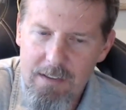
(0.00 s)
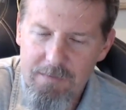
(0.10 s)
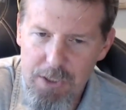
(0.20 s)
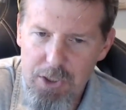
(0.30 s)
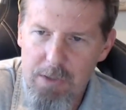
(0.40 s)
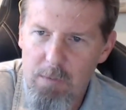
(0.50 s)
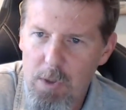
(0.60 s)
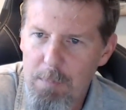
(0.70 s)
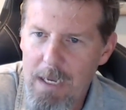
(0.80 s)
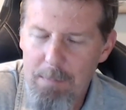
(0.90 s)
vision and
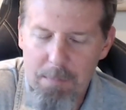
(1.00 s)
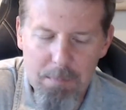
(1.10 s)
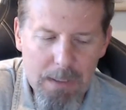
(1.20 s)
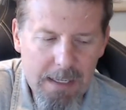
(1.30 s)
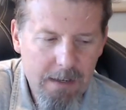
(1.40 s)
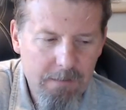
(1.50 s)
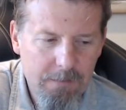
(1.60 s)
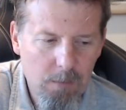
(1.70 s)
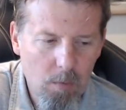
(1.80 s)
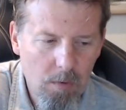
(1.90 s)
roadmap plan
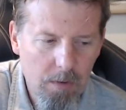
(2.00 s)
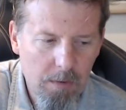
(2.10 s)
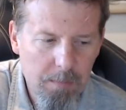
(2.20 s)
for